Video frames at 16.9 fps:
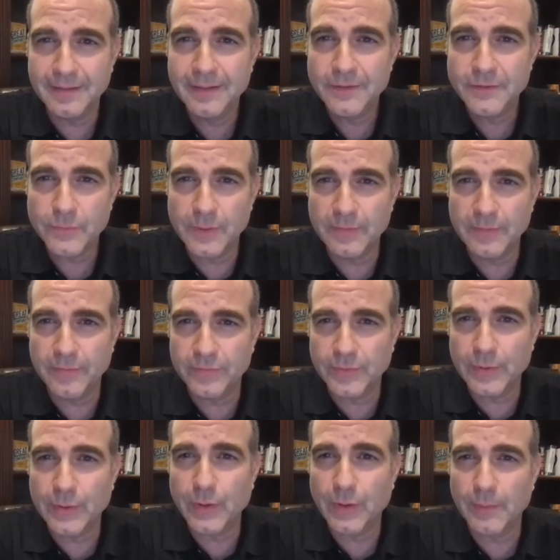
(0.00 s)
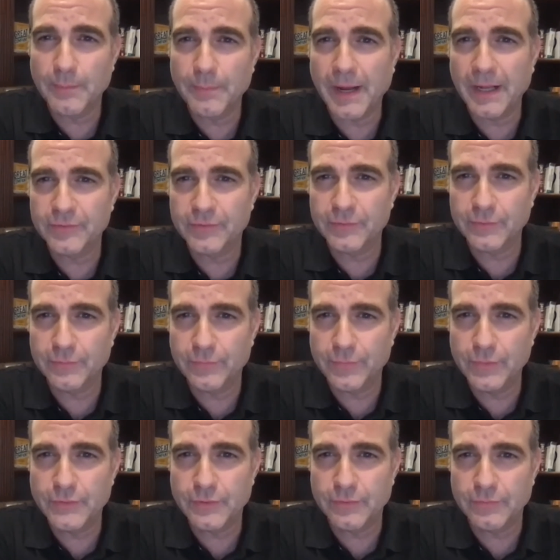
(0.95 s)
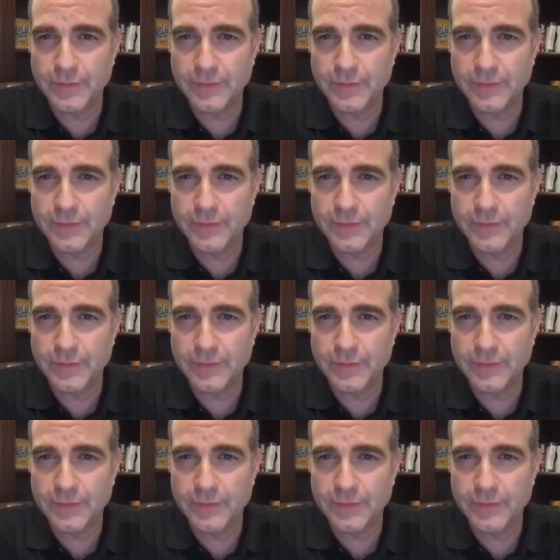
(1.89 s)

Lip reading: So we have something called a positive future